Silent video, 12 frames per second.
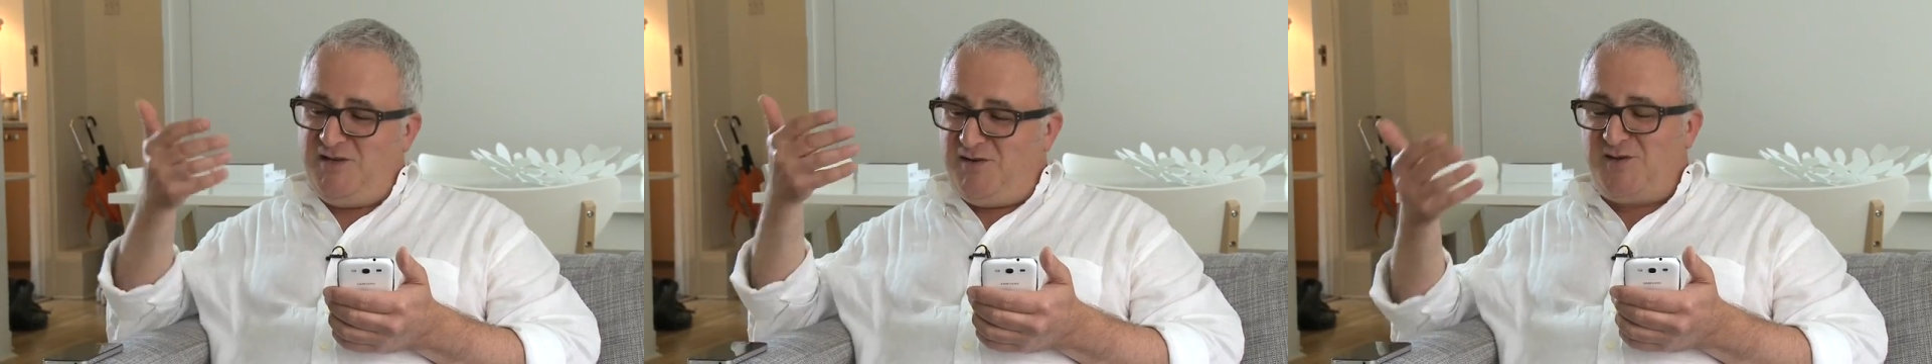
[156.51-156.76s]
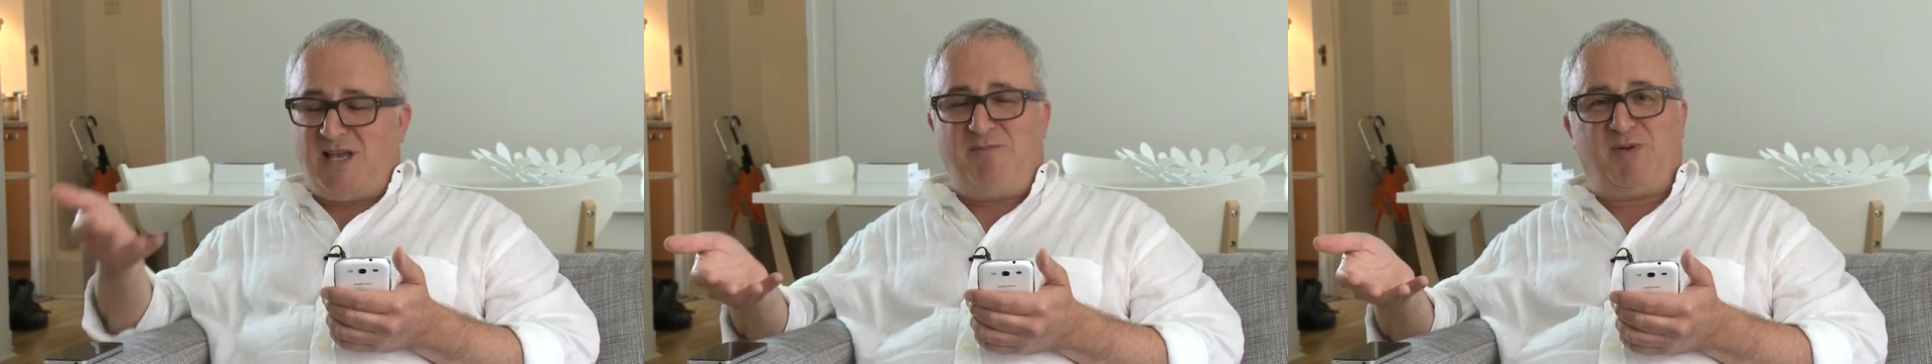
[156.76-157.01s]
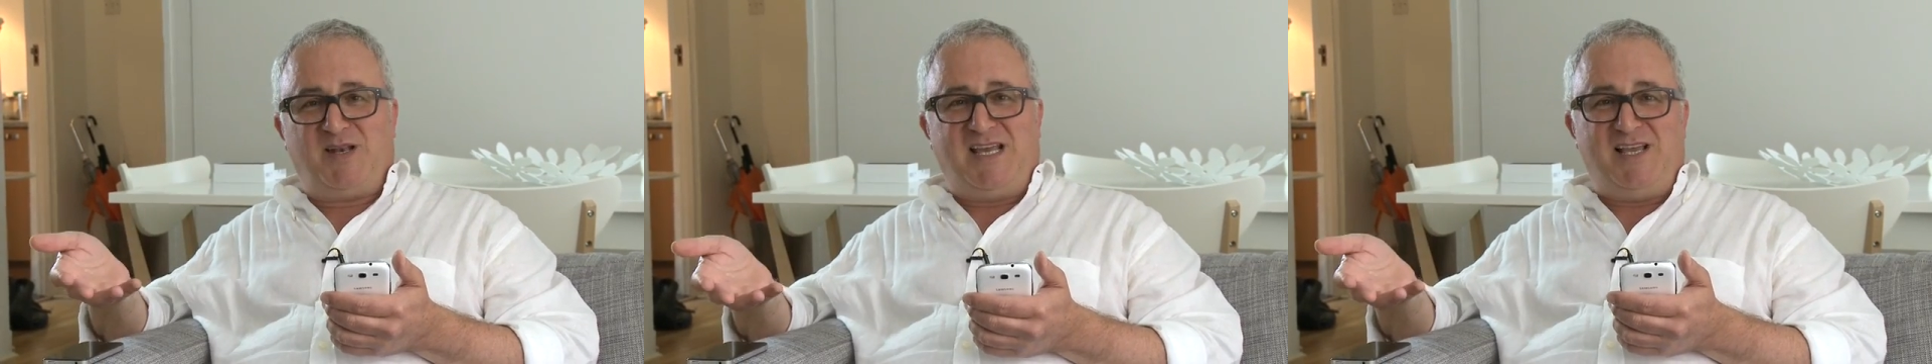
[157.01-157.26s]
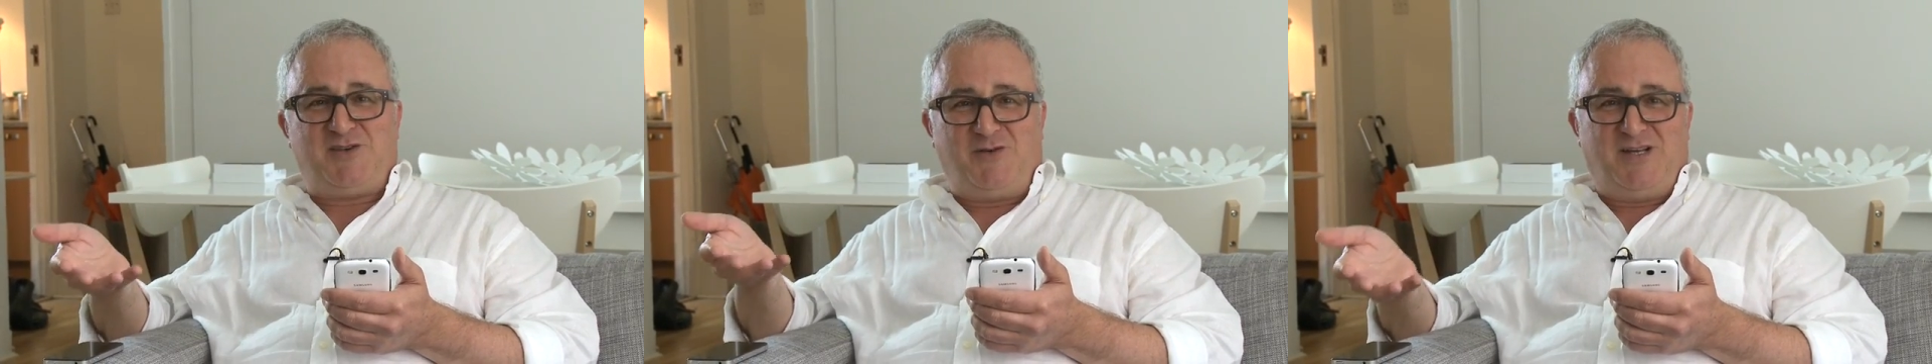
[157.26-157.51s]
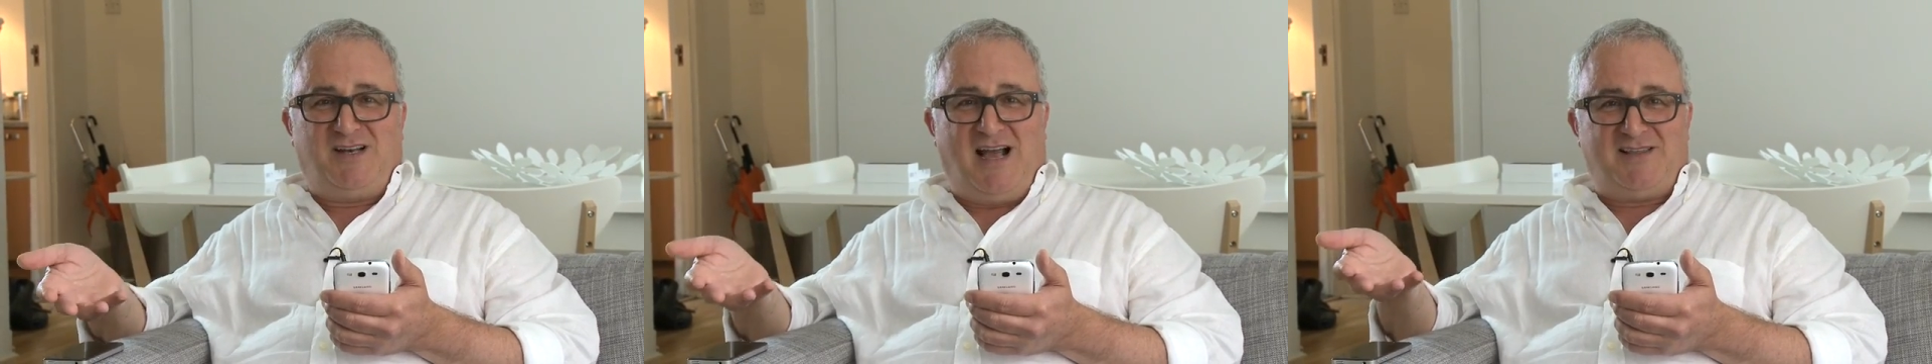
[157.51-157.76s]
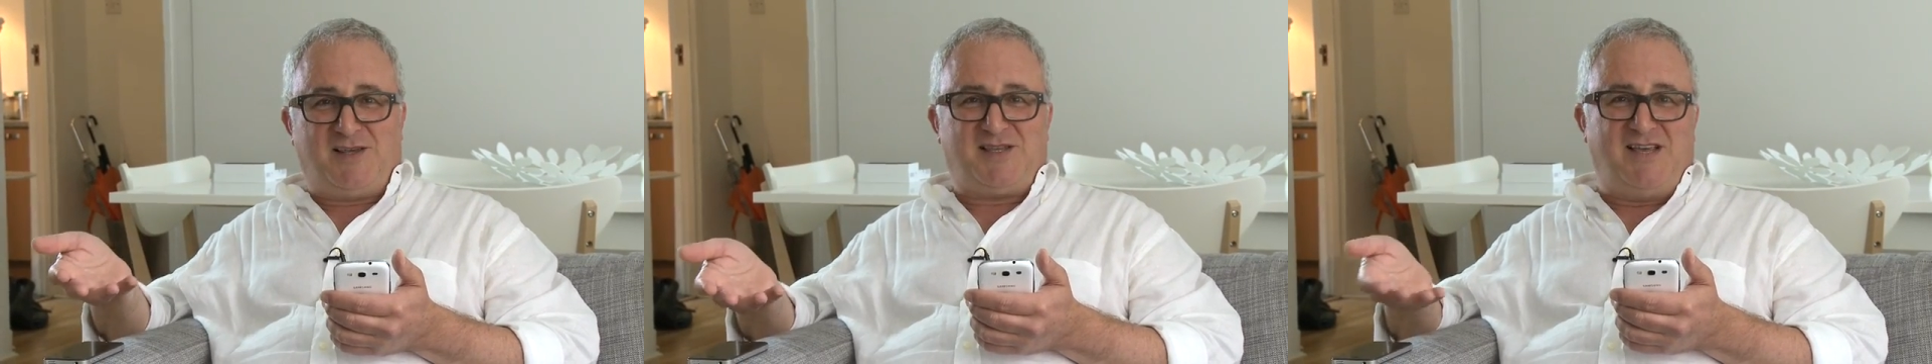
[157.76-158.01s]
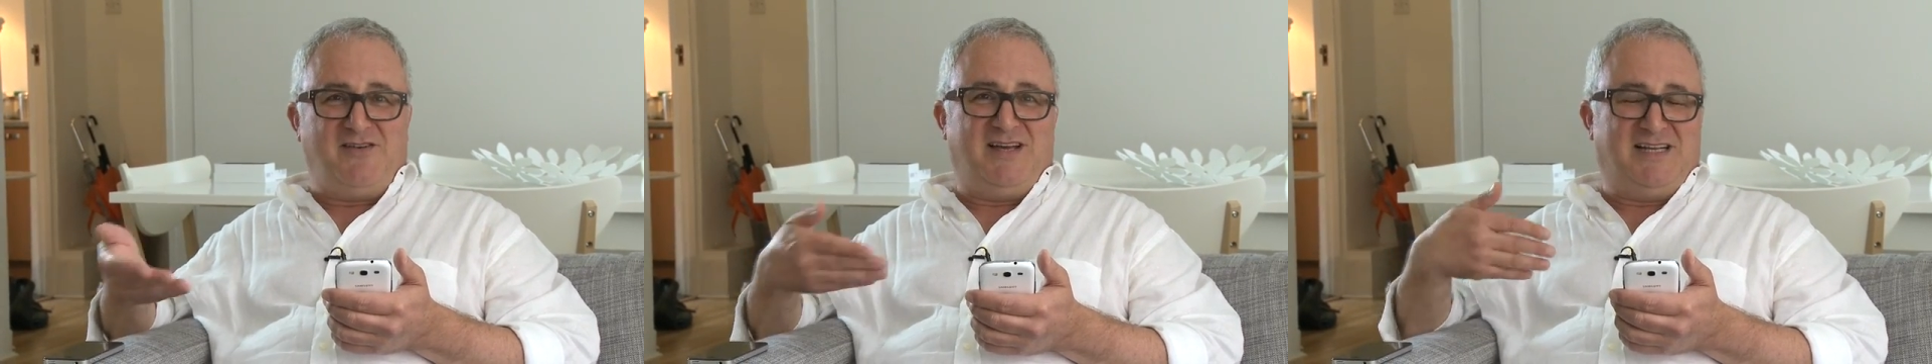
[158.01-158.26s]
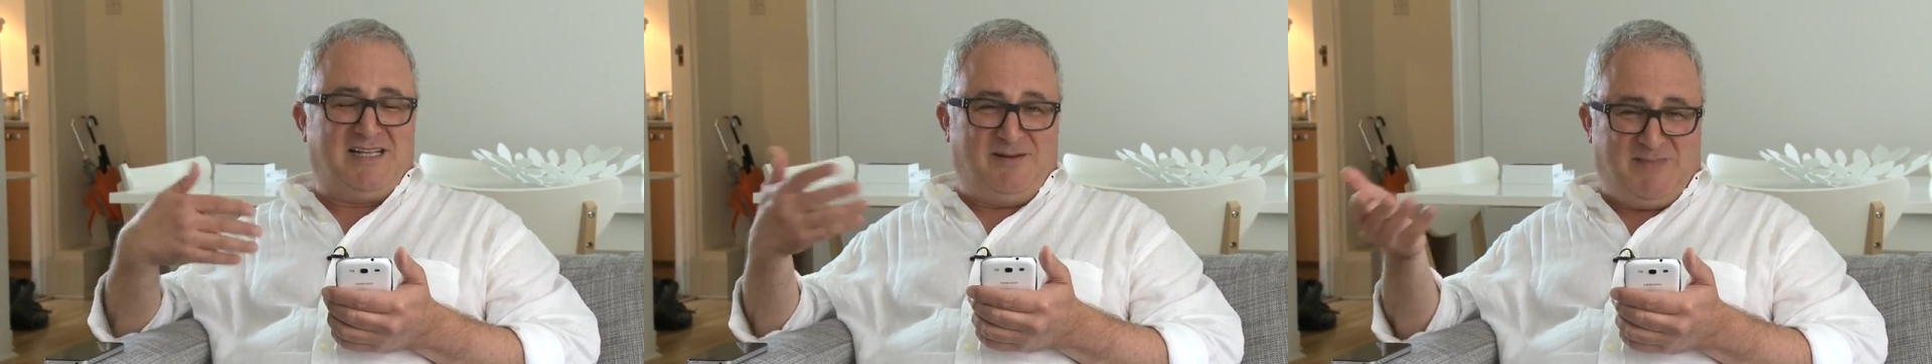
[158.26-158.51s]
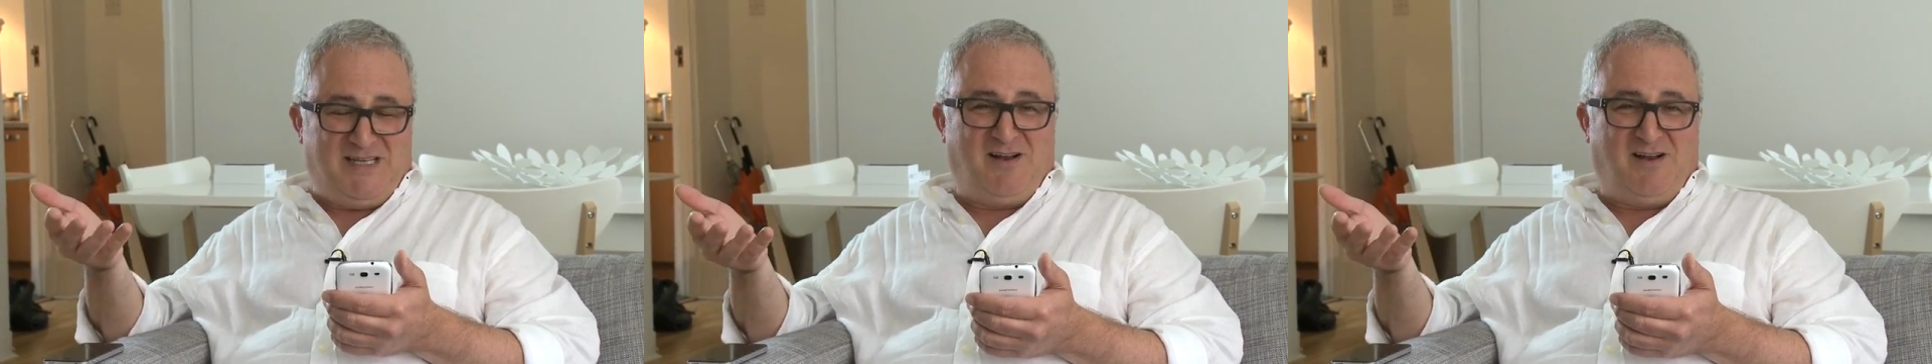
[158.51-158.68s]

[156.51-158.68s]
You can say please all you like to Siri and it'll be